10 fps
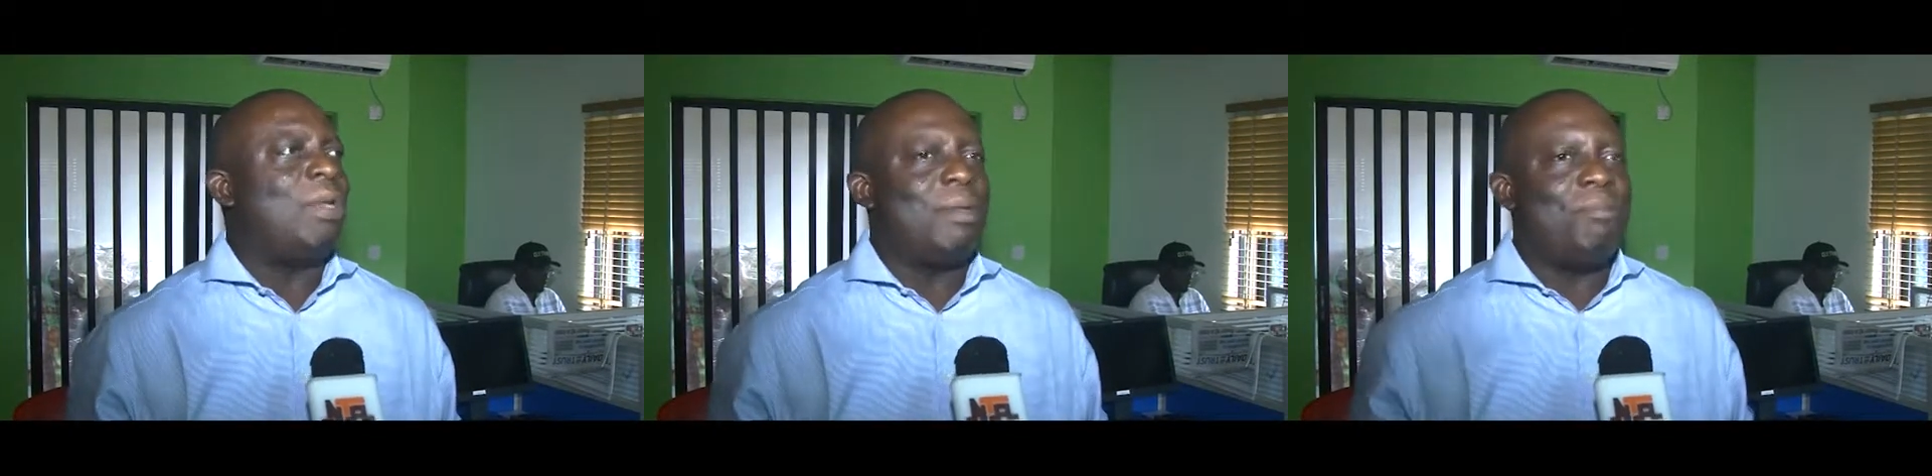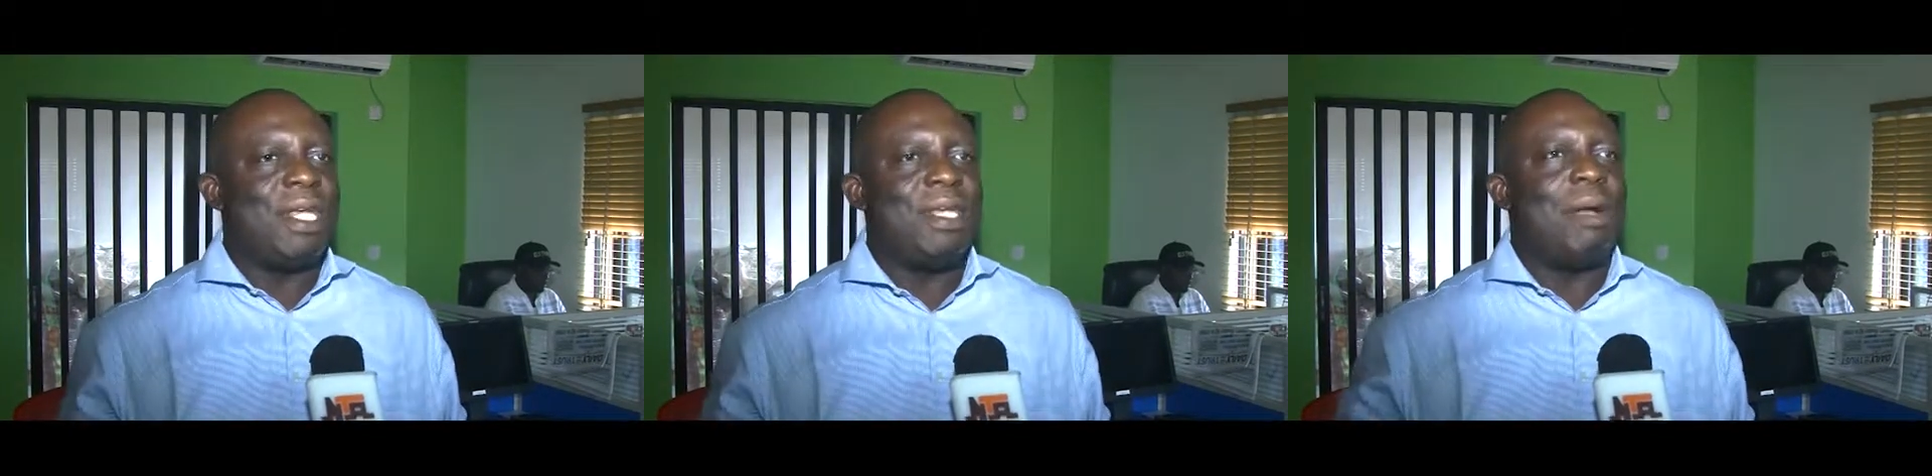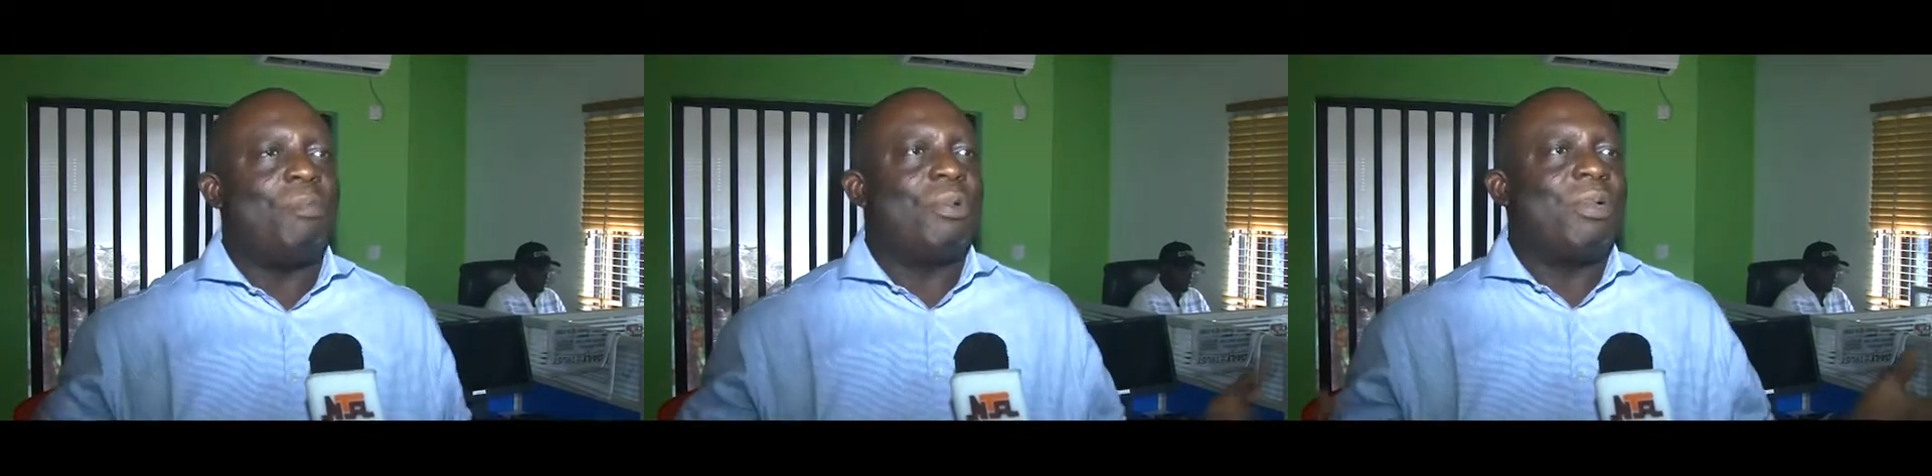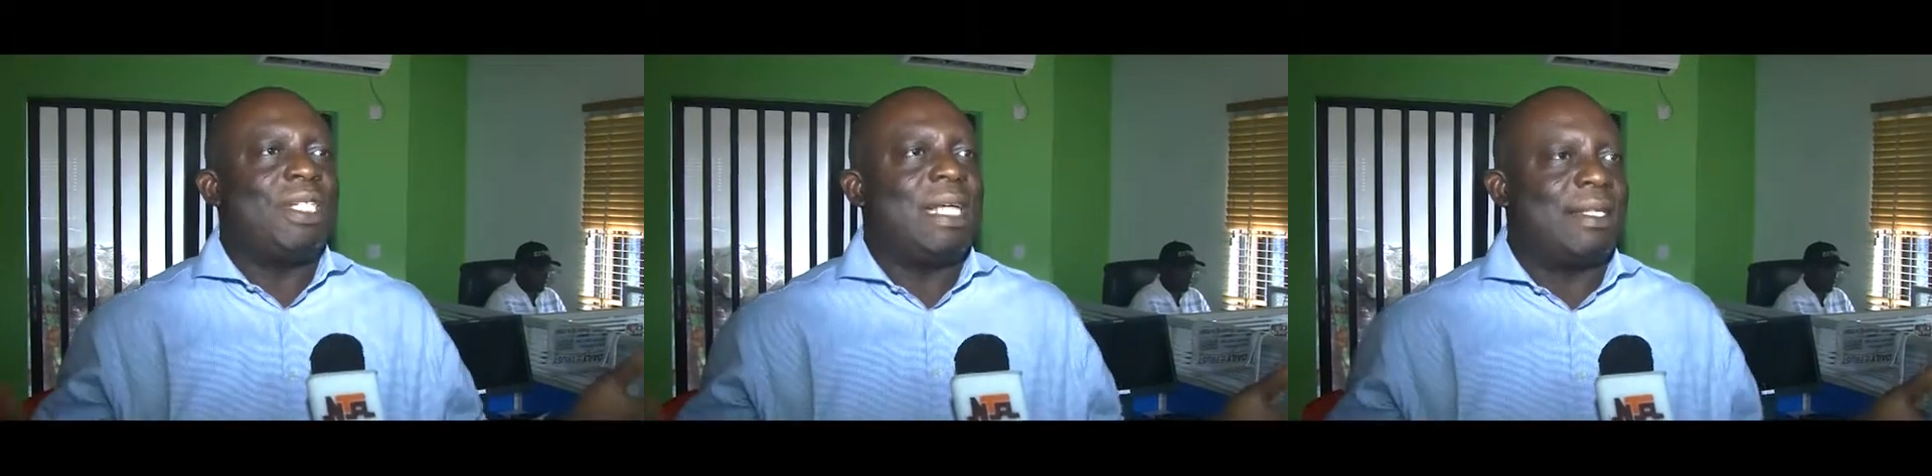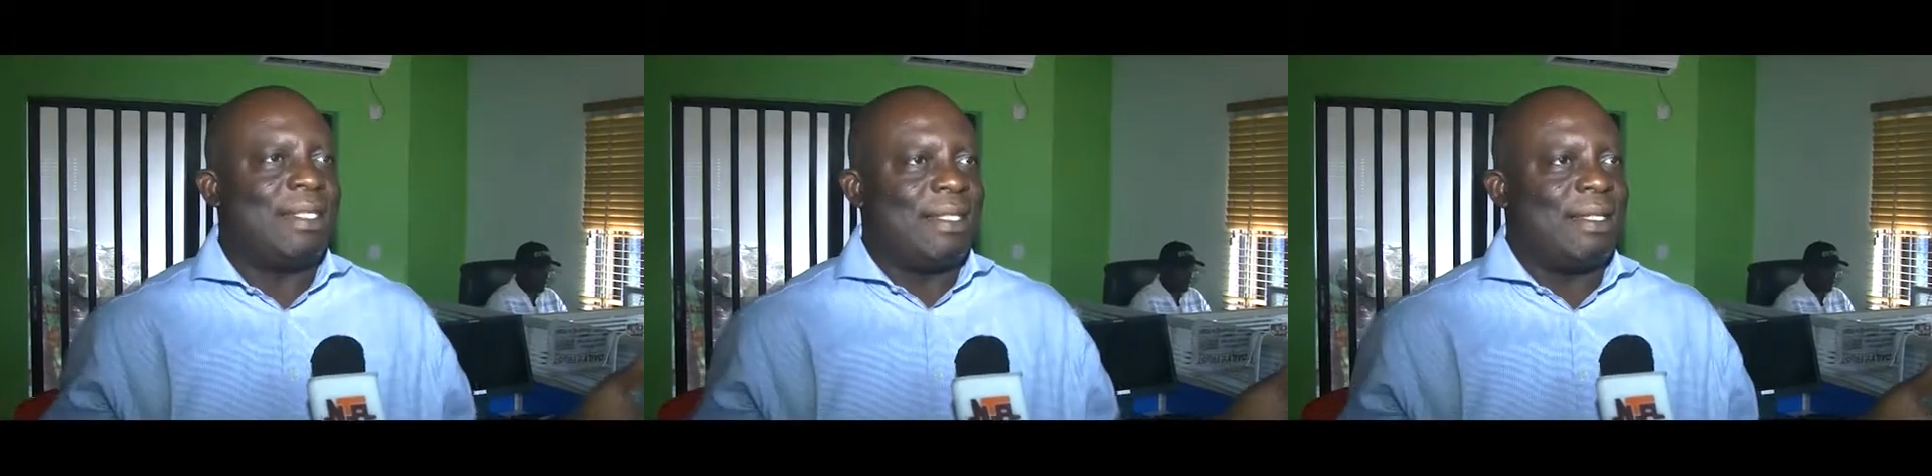the media
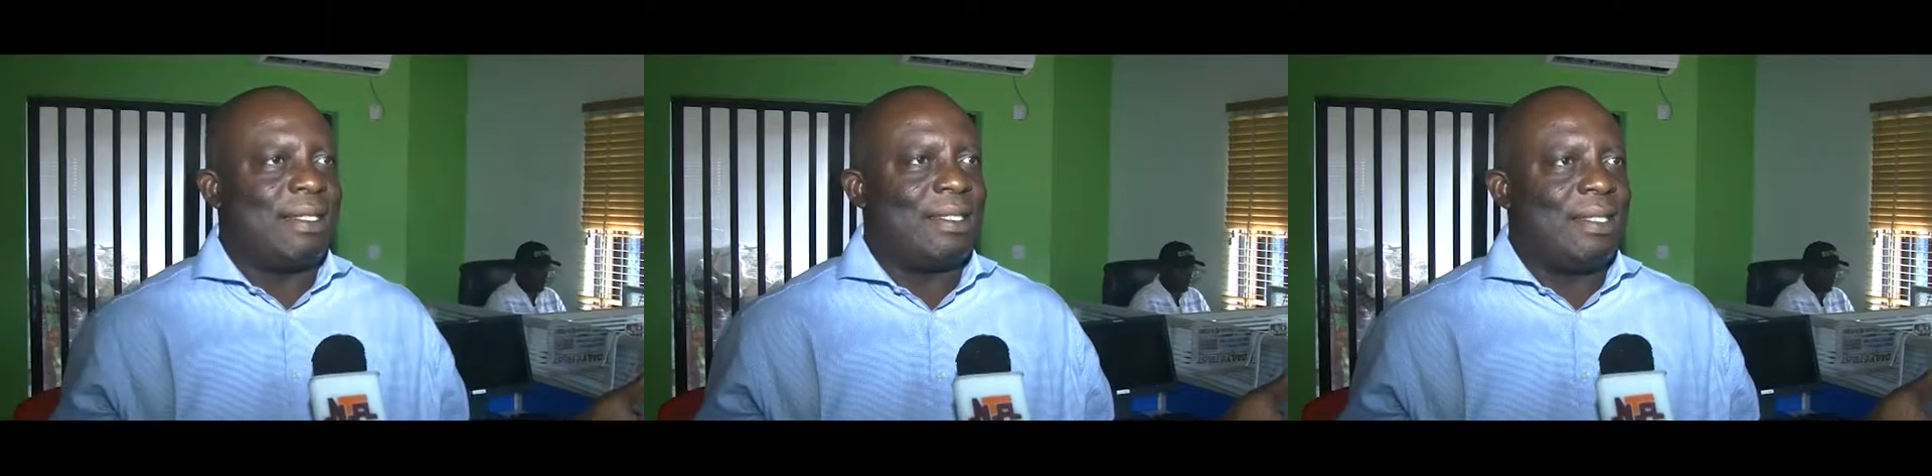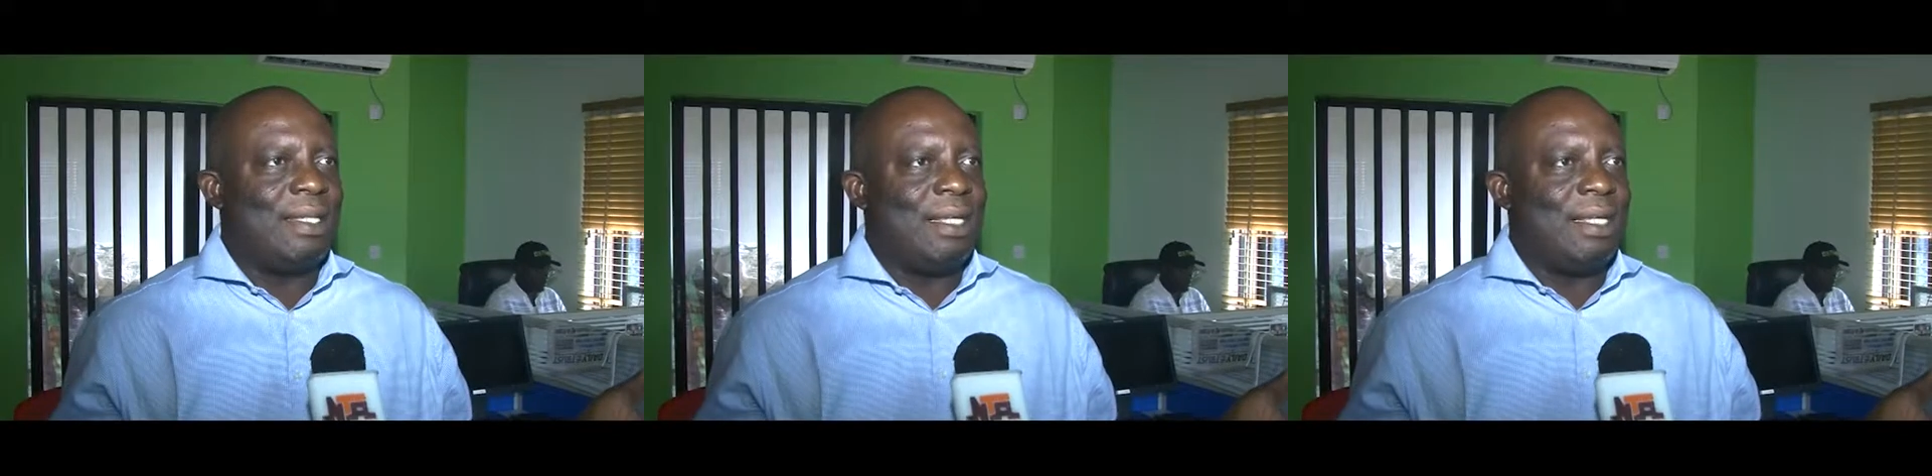project this,